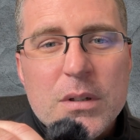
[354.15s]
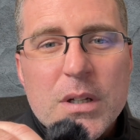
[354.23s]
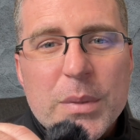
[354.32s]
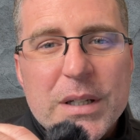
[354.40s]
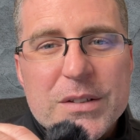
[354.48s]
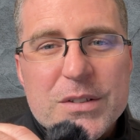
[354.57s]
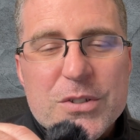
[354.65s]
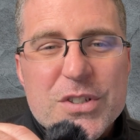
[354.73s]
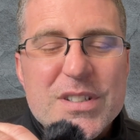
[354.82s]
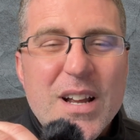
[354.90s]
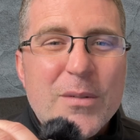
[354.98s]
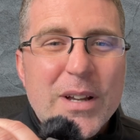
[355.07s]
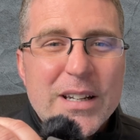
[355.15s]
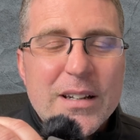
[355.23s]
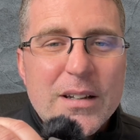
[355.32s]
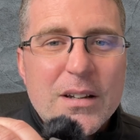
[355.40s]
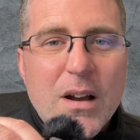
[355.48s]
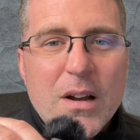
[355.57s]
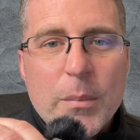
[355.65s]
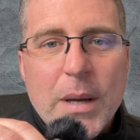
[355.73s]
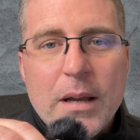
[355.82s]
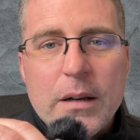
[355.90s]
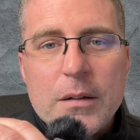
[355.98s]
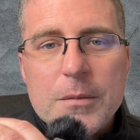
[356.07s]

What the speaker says: because they're just not ready to talk about it.